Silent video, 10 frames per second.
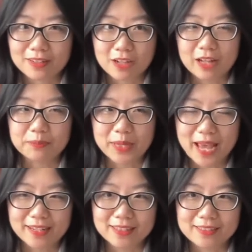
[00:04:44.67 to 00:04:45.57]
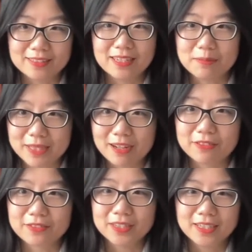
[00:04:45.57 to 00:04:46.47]
got beheaded
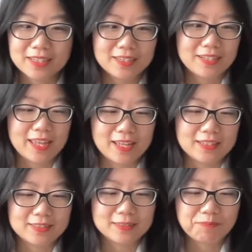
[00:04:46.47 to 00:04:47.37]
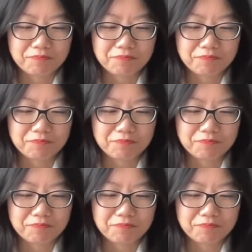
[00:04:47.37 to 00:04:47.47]
himself, and